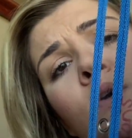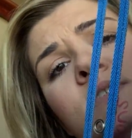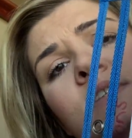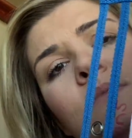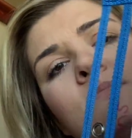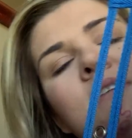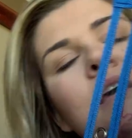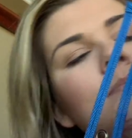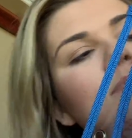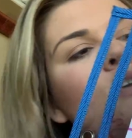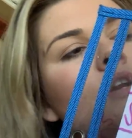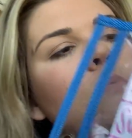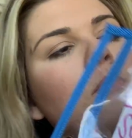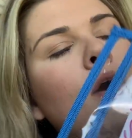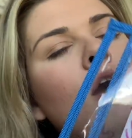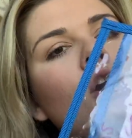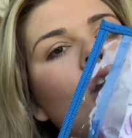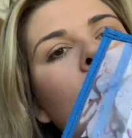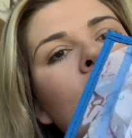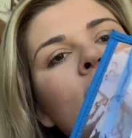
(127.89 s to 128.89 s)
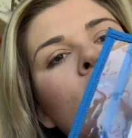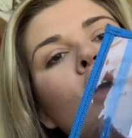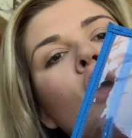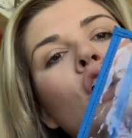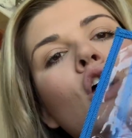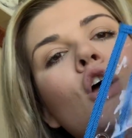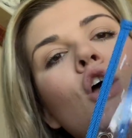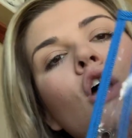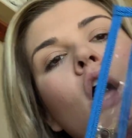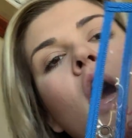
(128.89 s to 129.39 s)
sometimes on a bar graph,
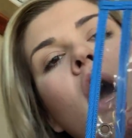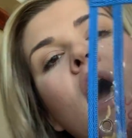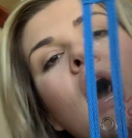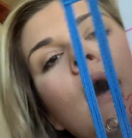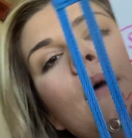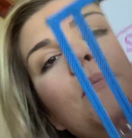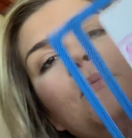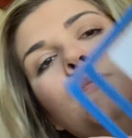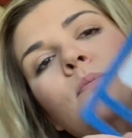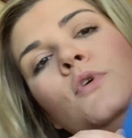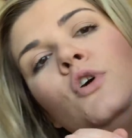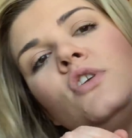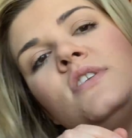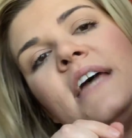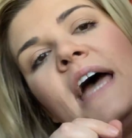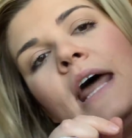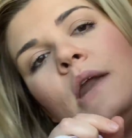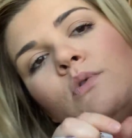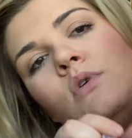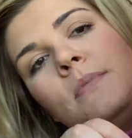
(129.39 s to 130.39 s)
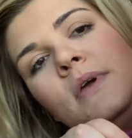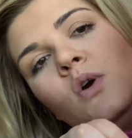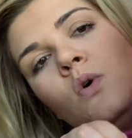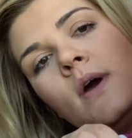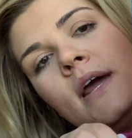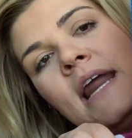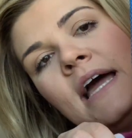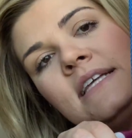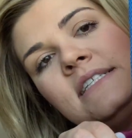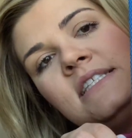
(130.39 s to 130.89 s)
your data will be
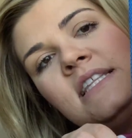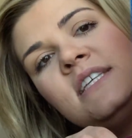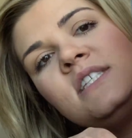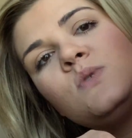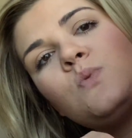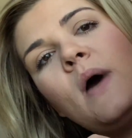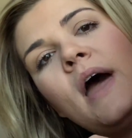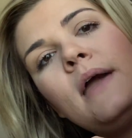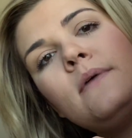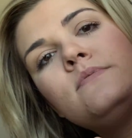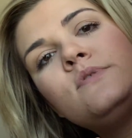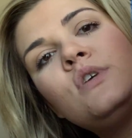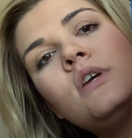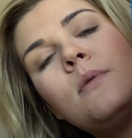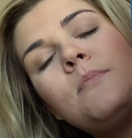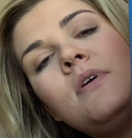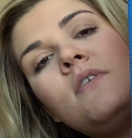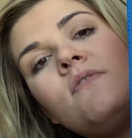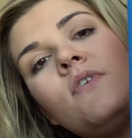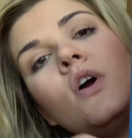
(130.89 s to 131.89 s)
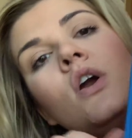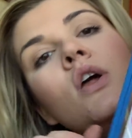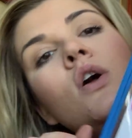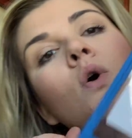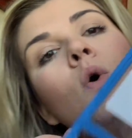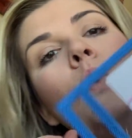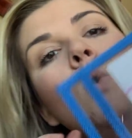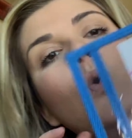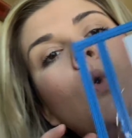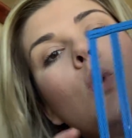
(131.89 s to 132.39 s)
organized this way. So it can be
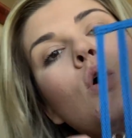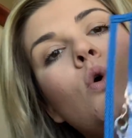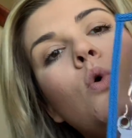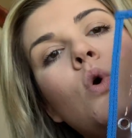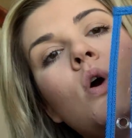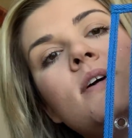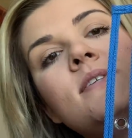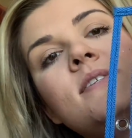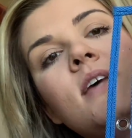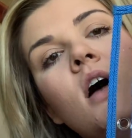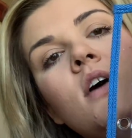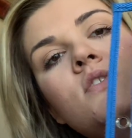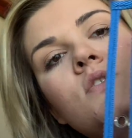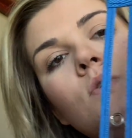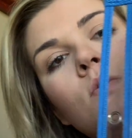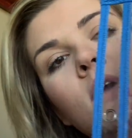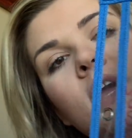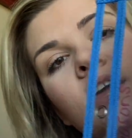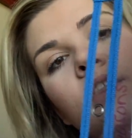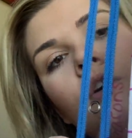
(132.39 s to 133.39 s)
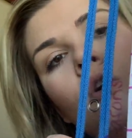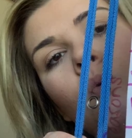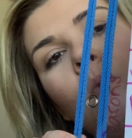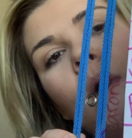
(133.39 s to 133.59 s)
vertical or horizontal, either